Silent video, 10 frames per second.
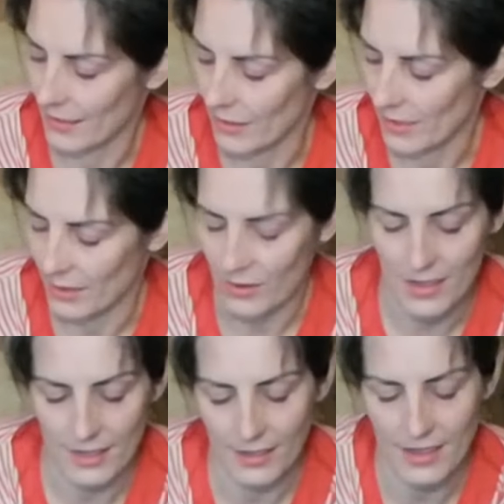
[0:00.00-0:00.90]
I
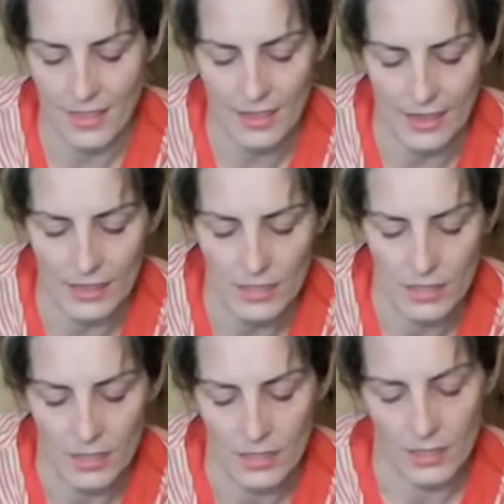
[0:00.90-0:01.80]
quite like that.
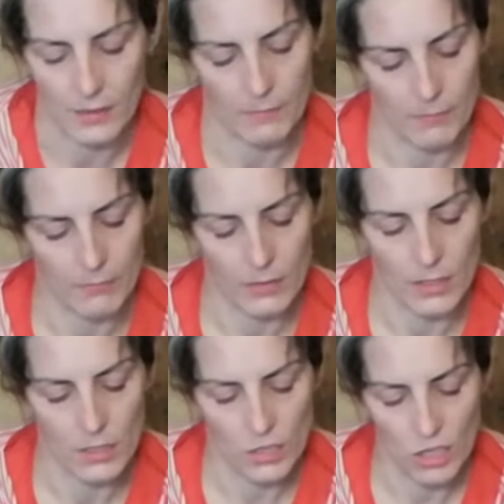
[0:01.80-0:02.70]

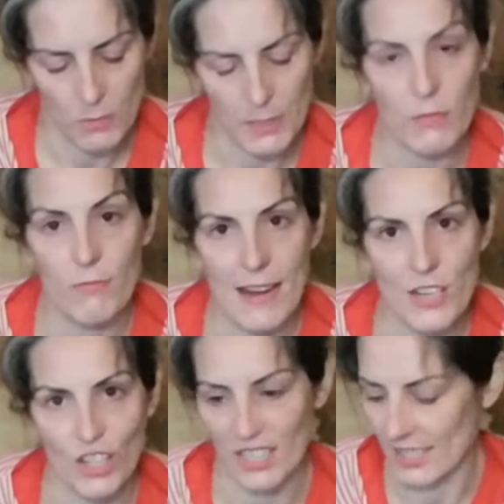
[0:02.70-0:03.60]
Should do a bit of red
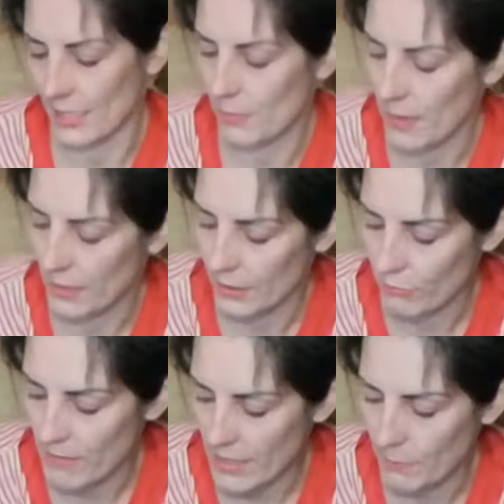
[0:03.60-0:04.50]
on it as well, of the
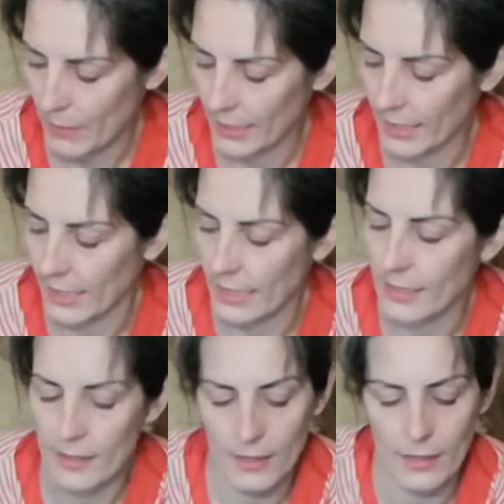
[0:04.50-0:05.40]
red pinky.
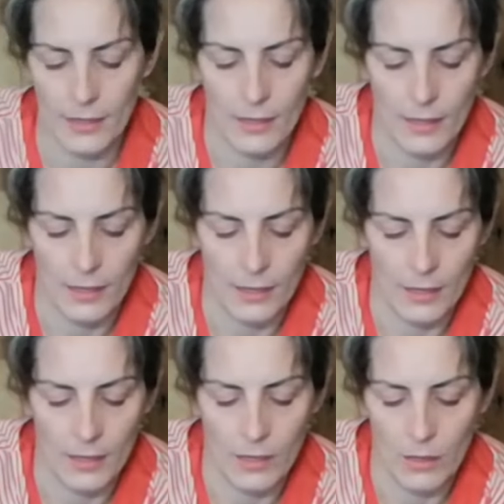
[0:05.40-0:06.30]

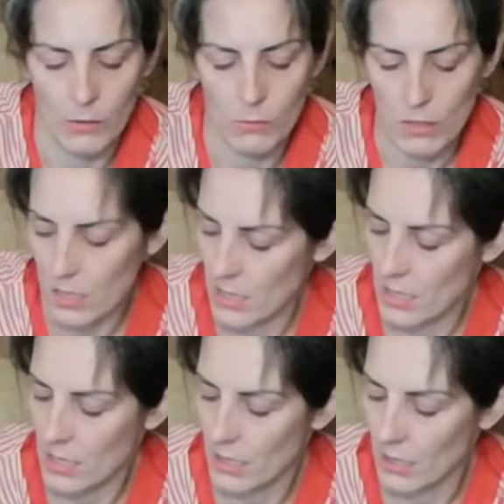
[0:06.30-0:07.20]

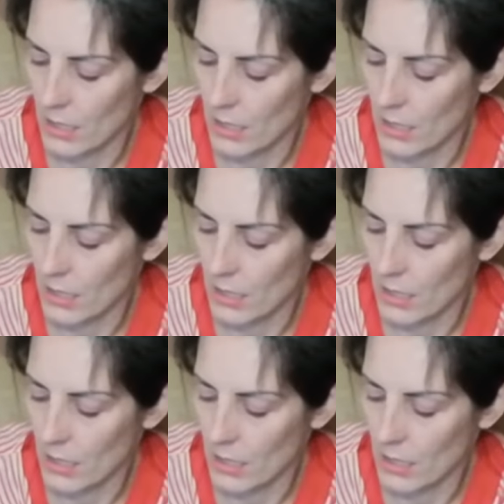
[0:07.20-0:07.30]
Whee.